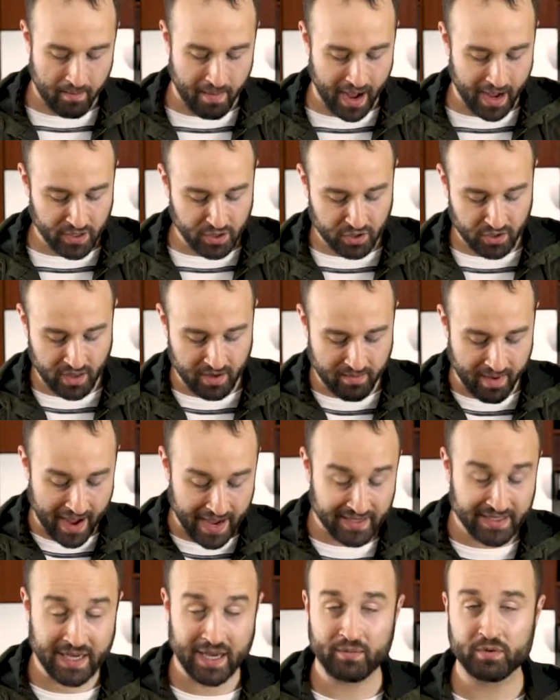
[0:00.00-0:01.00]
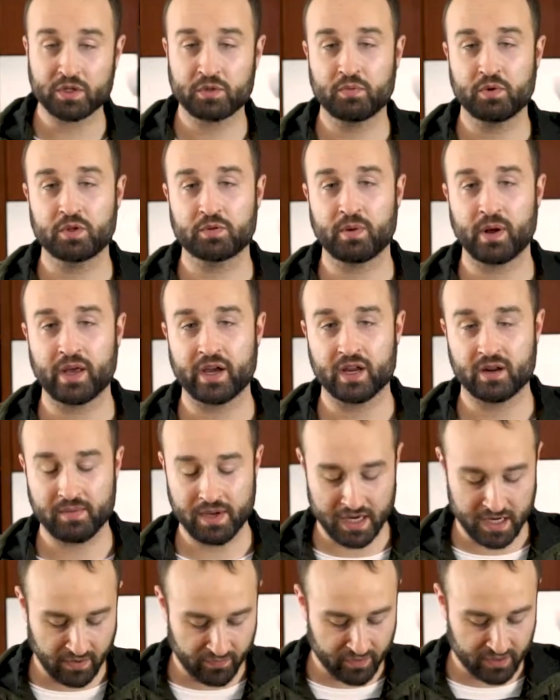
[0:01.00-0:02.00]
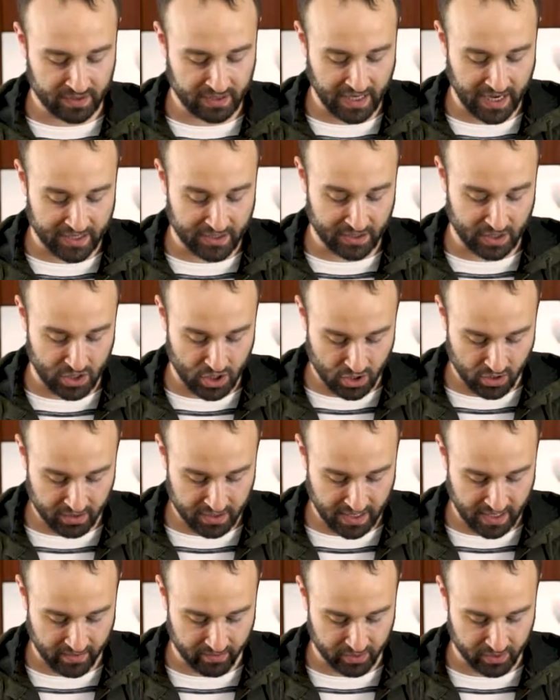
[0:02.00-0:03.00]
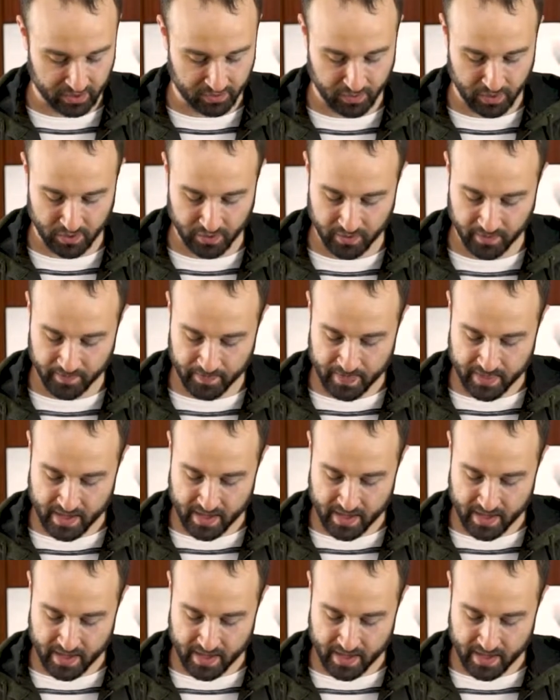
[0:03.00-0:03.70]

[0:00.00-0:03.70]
mind you that my tablespoon is probably gonna be a different size than your tablespoon,